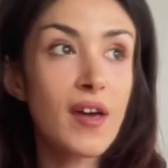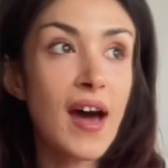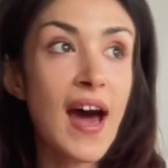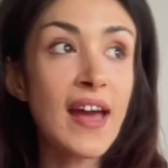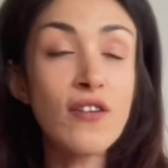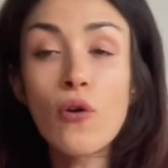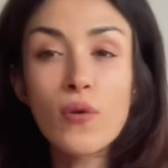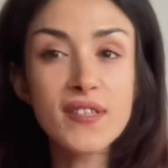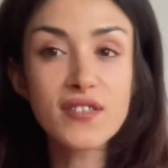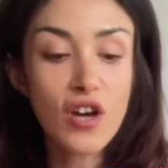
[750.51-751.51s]
I know
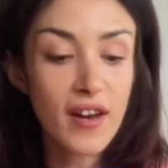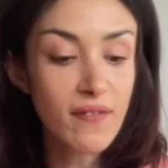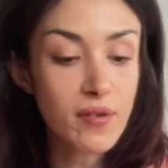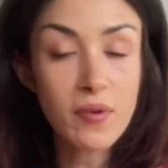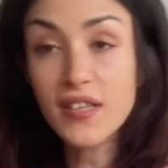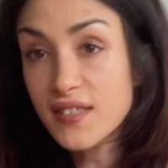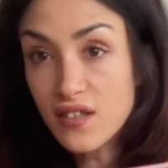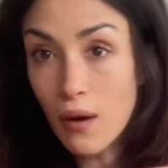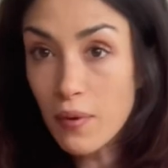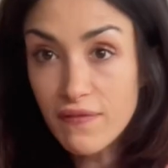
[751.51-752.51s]
it's not everybody's
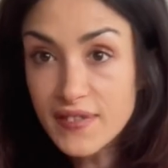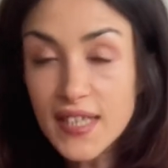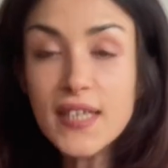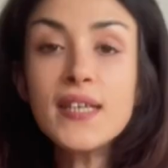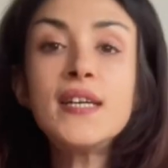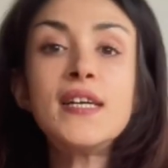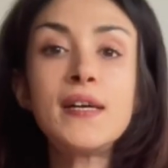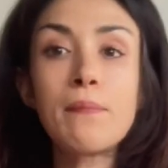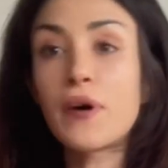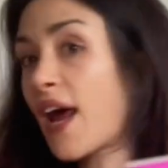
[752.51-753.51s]
cup of tea,
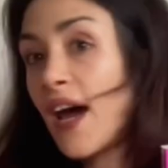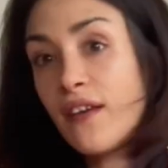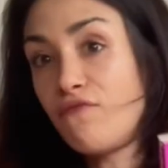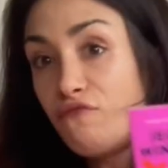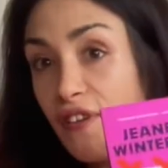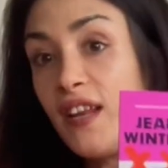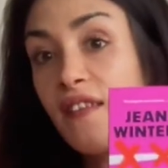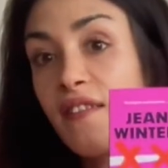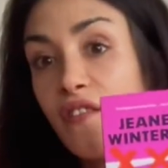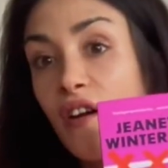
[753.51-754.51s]
but I really
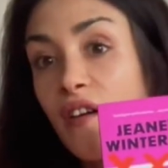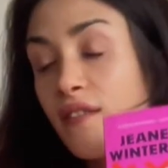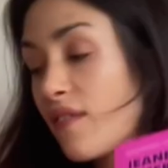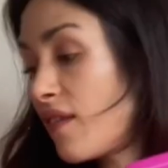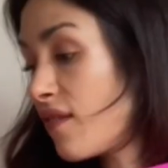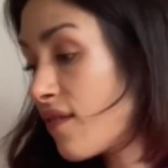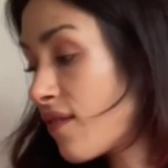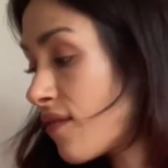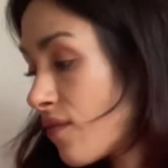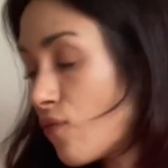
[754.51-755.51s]
thought
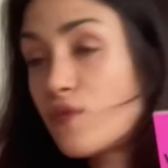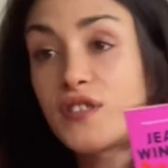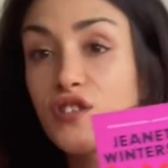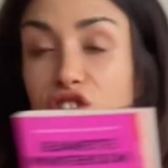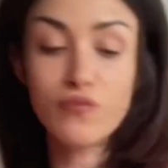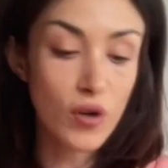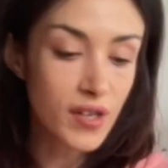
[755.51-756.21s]
this was a good one.